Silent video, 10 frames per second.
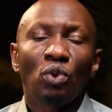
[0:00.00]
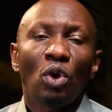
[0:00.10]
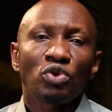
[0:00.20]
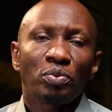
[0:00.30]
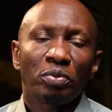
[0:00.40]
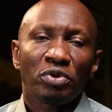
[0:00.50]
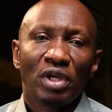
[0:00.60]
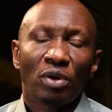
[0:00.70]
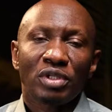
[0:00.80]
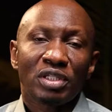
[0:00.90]
go to people's
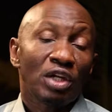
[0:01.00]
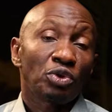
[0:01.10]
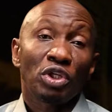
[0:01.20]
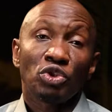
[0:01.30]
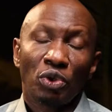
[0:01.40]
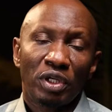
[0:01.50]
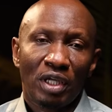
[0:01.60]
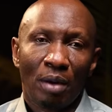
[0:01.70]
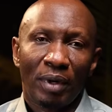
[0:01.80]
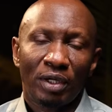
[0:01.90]
houses and you enjoy
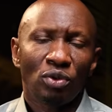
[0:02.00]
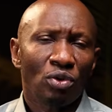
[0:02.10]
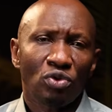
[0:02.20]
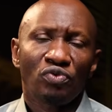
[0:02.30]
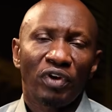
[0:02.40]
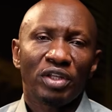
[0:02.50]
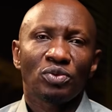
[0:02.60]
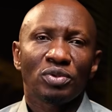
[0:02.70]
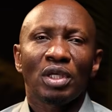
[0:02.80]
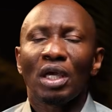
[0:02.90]
nyama. You know those friends
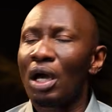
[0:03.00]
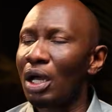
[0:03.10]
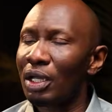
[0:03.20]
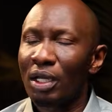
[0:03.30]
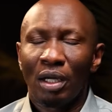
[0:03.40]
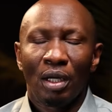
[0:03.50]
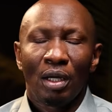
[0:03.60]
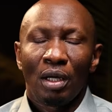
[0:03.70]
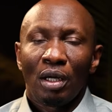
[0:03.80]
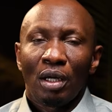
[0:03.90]
who say,
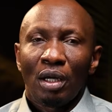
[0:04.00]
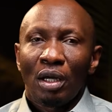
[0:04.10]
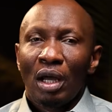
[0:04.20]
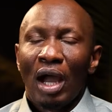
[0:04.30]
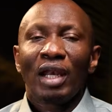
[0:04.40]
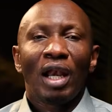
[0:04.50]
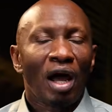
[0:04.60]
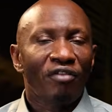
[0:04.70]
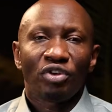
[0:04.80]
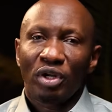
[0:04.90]
I
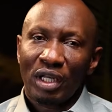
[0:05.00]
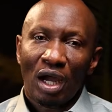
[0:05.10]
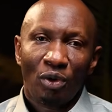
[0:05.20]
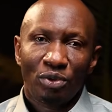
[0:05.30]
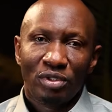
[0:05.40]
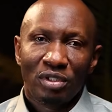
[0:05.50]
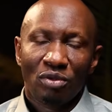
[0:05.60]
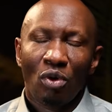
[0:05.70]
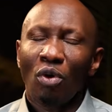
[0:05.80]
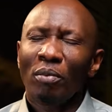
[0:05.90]
love your
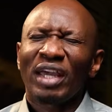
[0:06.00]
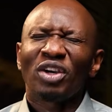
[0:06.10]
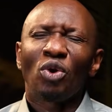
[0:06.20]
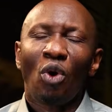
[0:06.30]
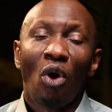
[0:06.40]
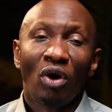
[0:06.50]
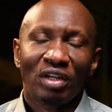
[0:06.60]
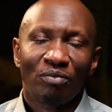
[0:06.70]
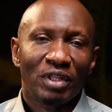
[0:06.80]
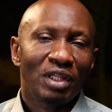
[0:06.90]
ndaos. Oh my
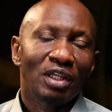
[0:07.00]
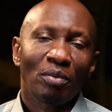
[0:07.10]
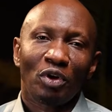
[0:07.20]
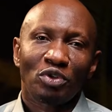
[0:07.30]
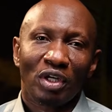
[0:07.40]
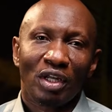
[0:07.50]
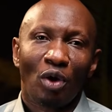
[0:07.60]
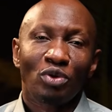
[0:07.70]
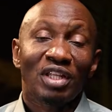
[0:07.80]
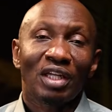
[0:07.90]
God, I've been thinking about your
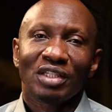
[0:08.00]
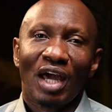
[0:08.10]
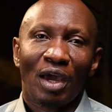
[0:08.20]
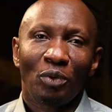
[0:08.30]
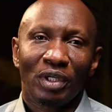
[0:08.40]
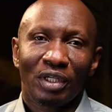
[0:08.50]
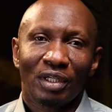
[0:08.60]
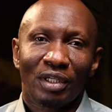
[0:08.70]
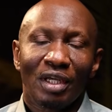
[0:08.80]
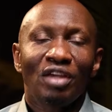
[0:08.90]
ndaos the entire
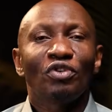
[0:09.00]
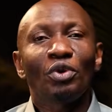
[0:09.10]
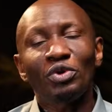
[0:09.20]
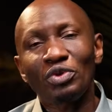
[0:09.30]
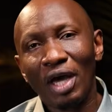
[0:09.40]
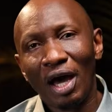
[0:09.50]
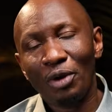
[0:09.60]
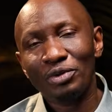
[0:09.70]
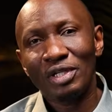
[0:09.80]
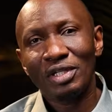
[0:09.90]
week. If you go to their
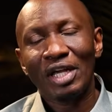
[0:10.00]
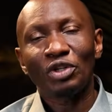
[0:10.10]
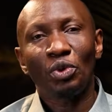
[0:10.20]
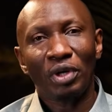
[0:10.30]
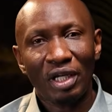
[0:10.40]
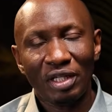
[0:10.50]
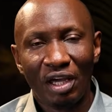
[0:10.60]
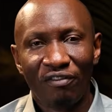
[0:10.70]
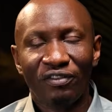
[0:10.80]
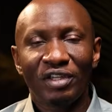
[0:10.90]
houses and you raid
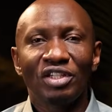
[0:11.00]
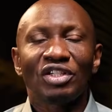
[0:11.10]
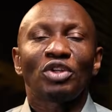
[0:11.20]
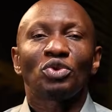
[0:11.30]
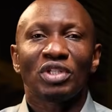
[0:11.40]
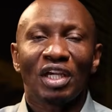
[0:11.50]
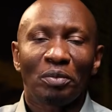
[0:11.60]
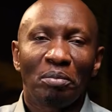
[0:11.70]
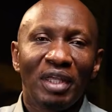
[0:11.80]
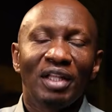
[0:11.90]
their fridge and you
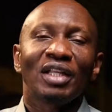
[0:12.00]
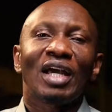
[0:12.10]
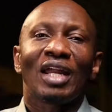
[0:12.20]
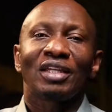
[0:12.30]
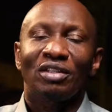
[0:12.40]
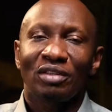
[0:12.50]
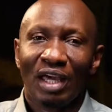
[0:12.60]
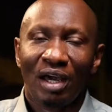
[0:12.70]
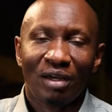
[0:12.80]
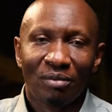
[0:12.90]
take milk and
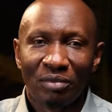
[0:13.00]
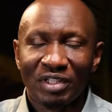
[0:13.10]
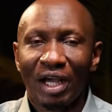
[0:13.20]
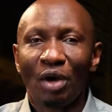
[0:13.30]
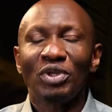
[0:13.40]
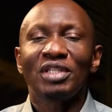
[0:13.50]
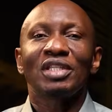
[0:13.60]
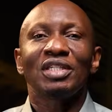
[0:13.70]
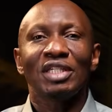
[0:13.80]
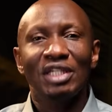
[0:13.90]
their
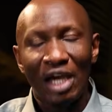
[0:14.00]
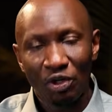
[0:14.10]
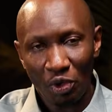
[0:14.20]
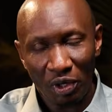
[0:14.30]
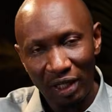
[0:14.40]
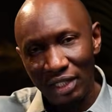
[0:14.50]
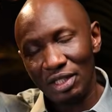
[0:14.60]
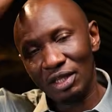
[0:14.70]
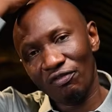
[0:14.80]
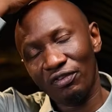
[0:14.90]
tangawizi tea and you're
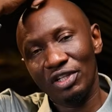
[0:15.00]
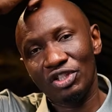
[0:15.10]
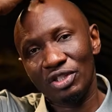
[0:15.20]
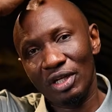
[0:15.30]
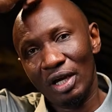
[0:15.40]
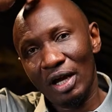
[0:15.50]
raiding the fridge